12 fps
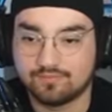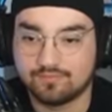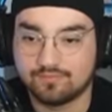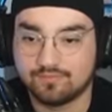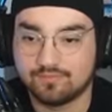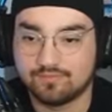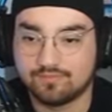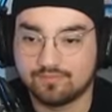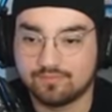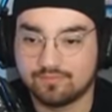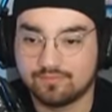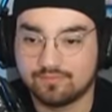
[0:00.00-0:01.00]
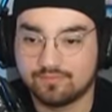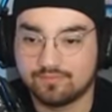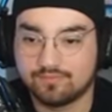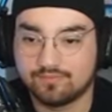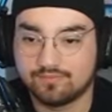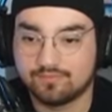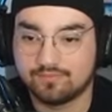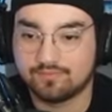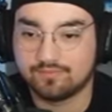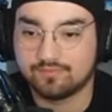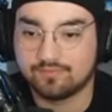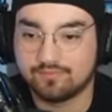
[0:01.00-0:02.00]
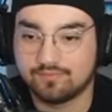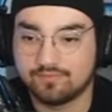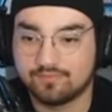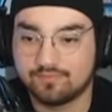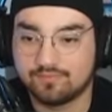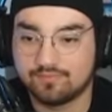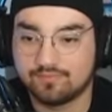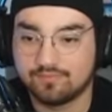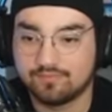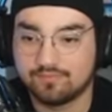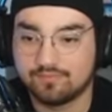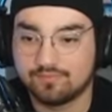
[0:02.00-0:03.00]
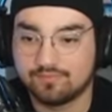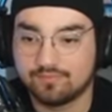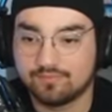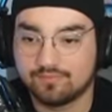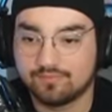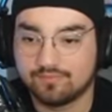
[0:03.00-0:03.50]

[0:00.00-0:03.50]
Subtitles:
No one is speaking in this clip.